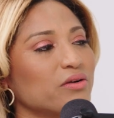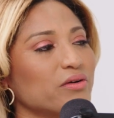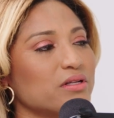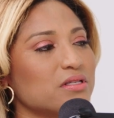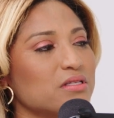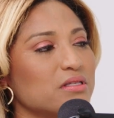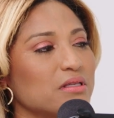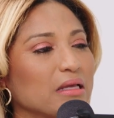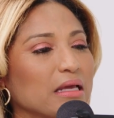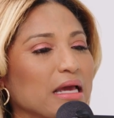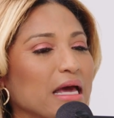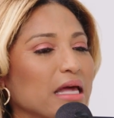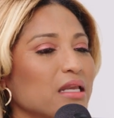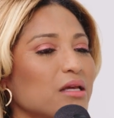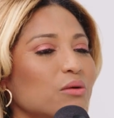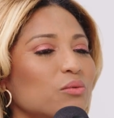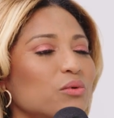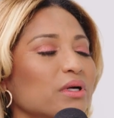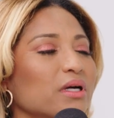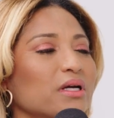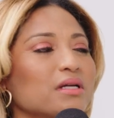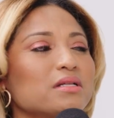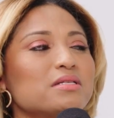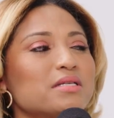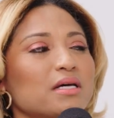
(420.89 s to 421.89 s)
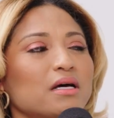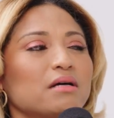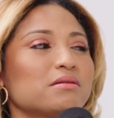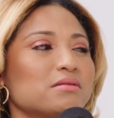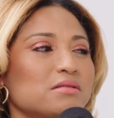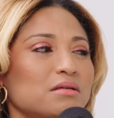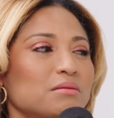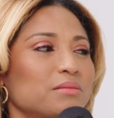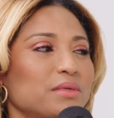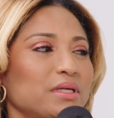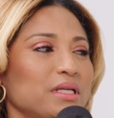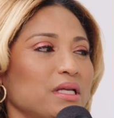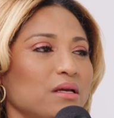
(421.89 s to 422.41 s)
It's anyone can tell
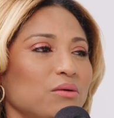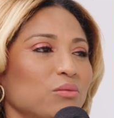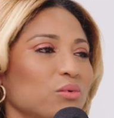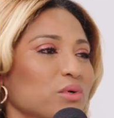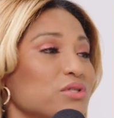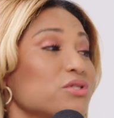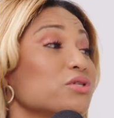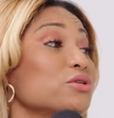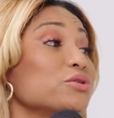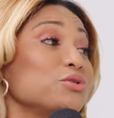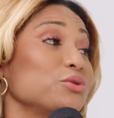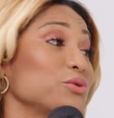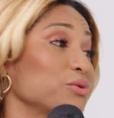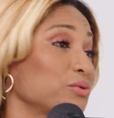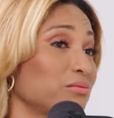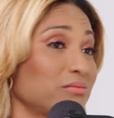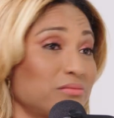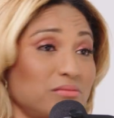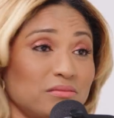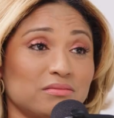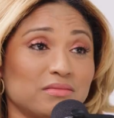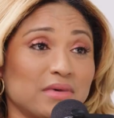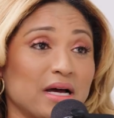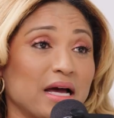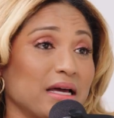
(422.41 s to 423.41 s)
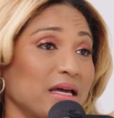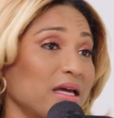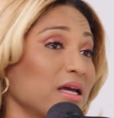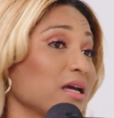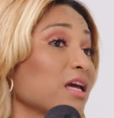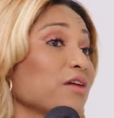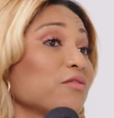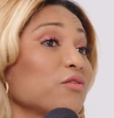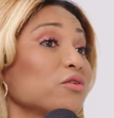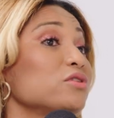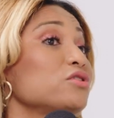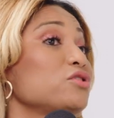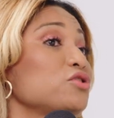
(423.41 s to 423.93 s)
somebody what to do. I can
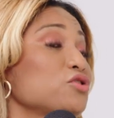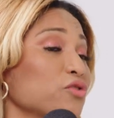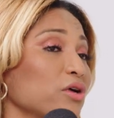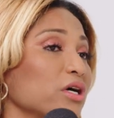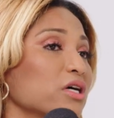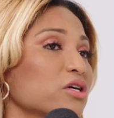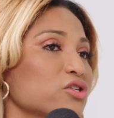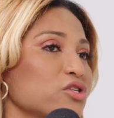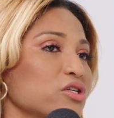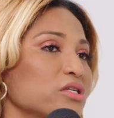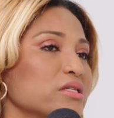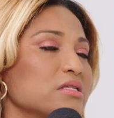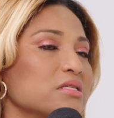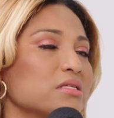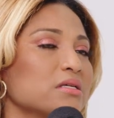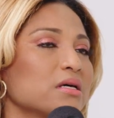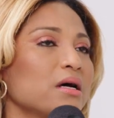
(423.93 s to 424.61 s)
give you instructions.